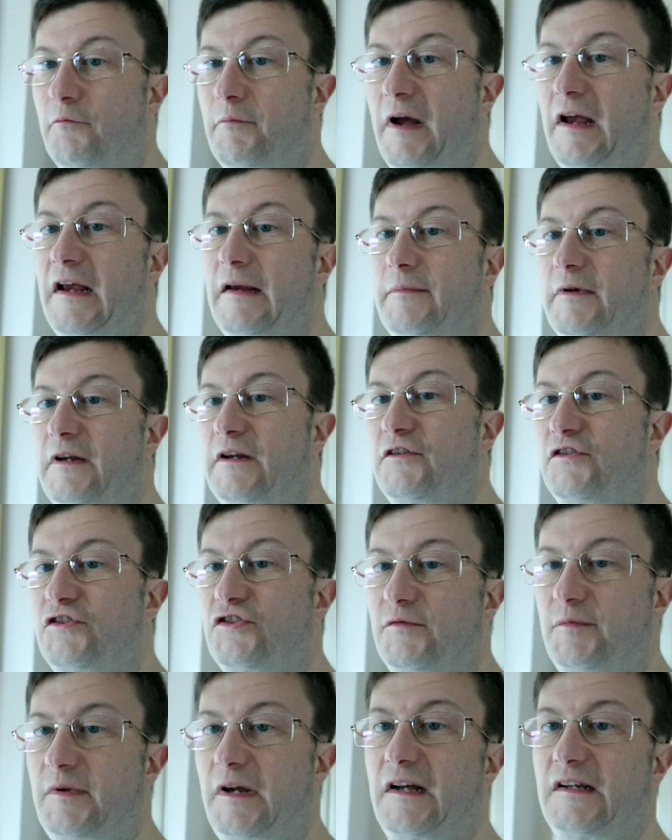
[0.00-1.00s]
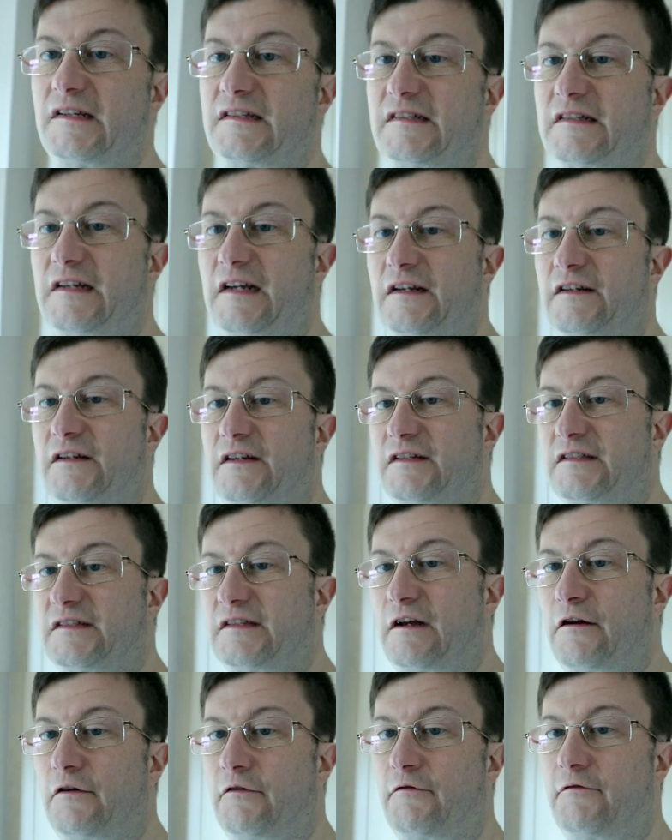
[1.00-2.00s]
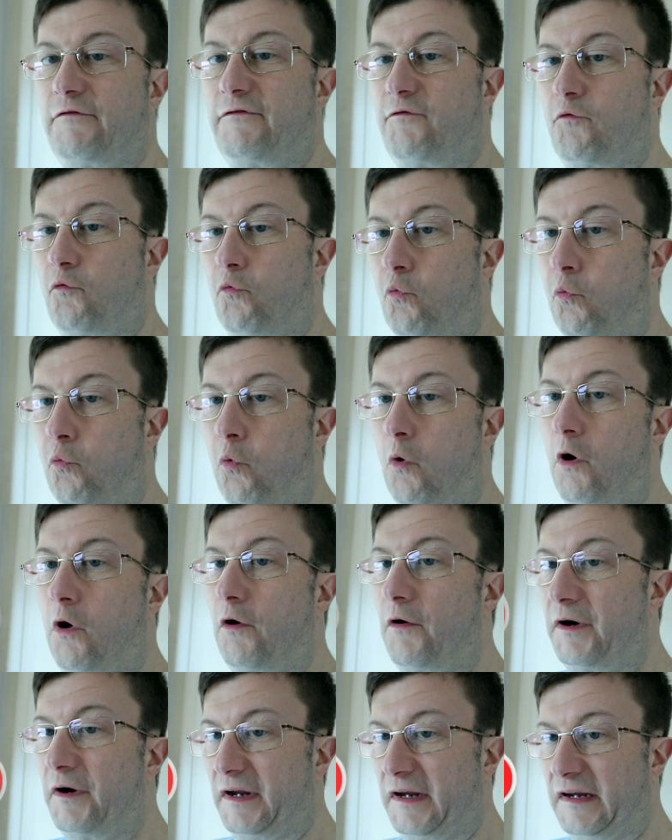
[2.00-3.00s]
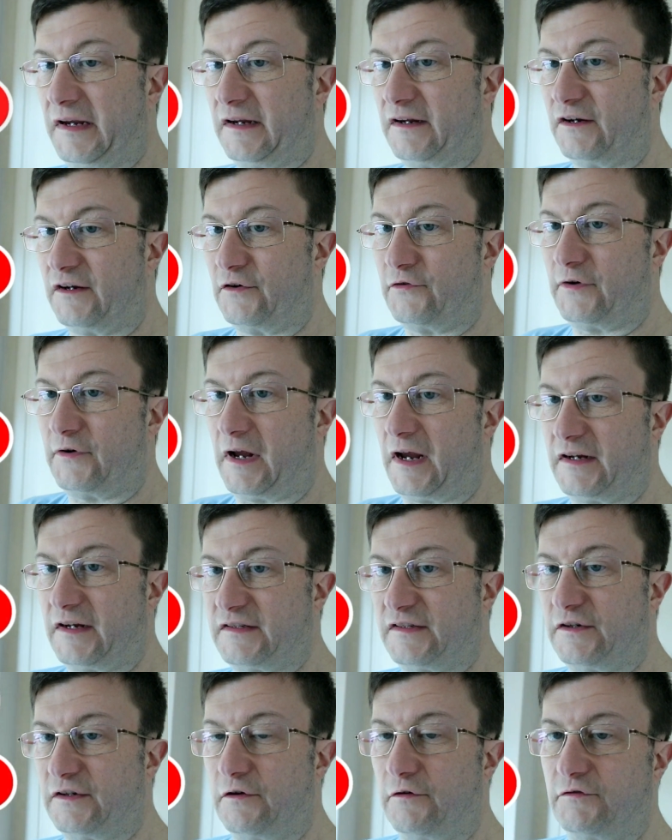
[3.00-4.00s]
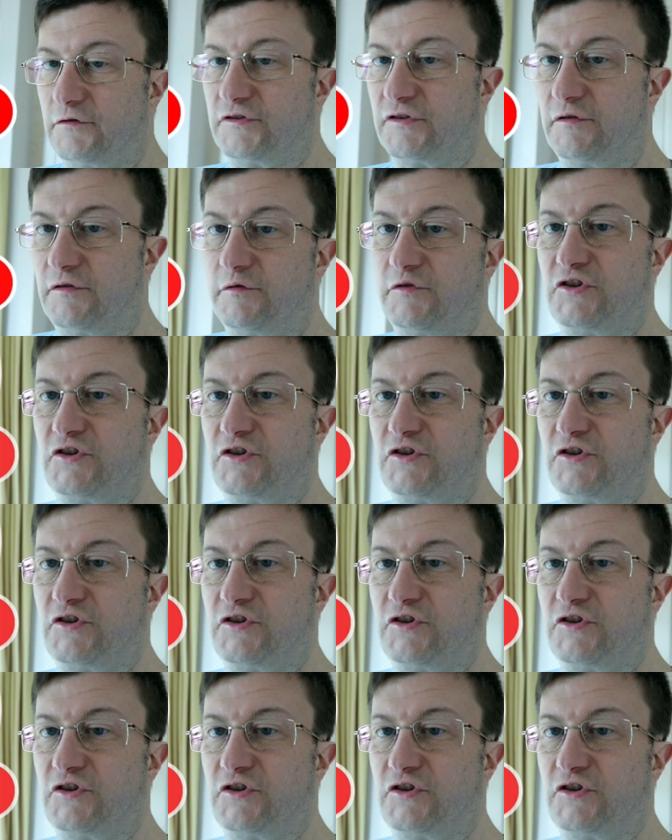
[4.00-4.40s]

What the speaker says: maybe you should be asking yourself, why create a YouTube